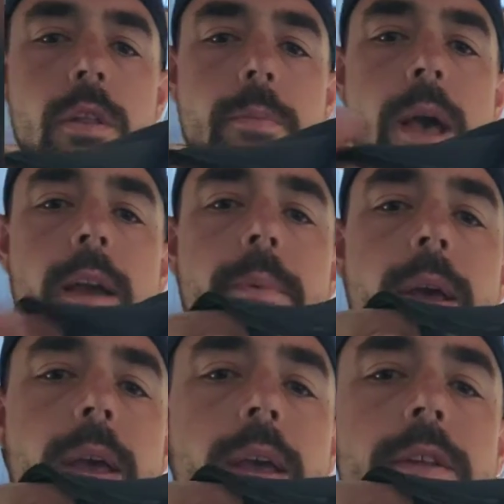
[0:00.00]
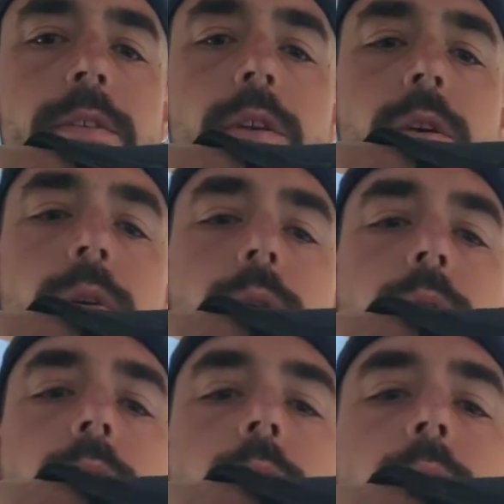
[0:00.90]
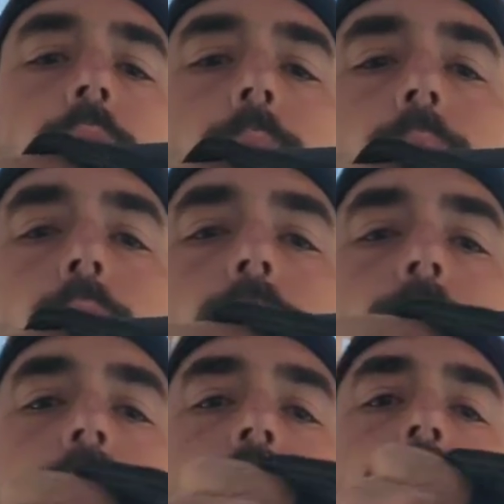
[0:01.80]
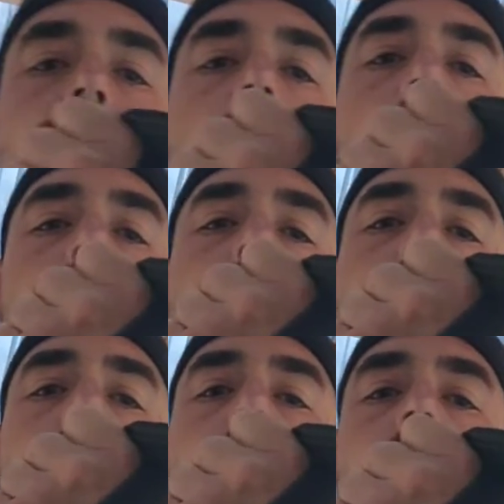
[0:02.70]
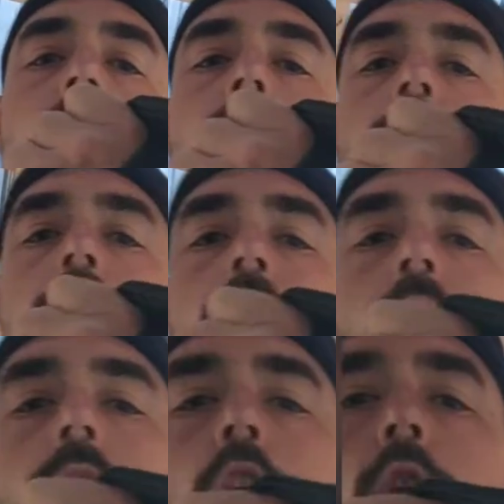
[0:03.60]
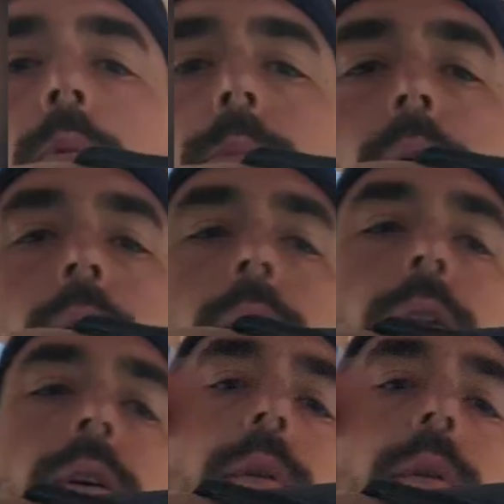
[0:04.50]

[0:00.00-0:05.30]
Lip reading: back of my hand, so when I'm pulling, it's trying to open my hand